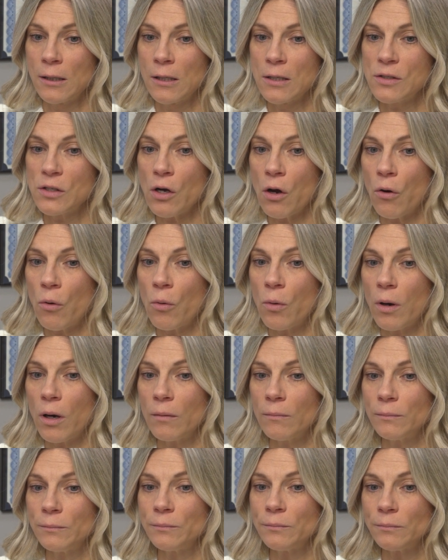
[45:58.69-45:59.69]
So
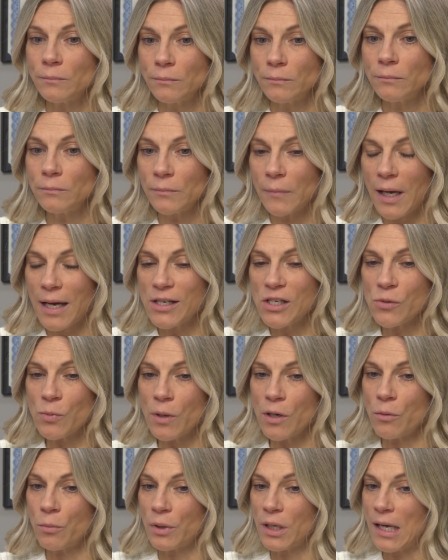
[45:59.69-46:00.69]
I just
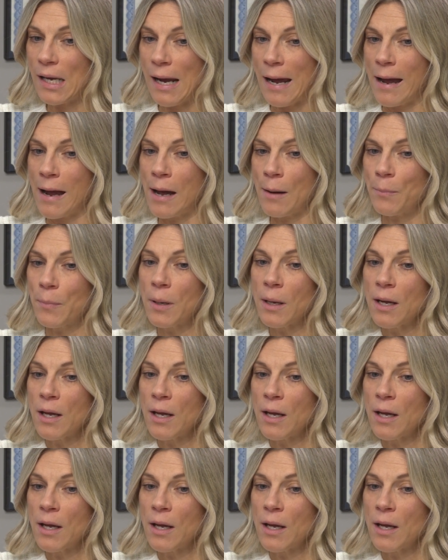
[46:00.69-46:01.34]
want to recap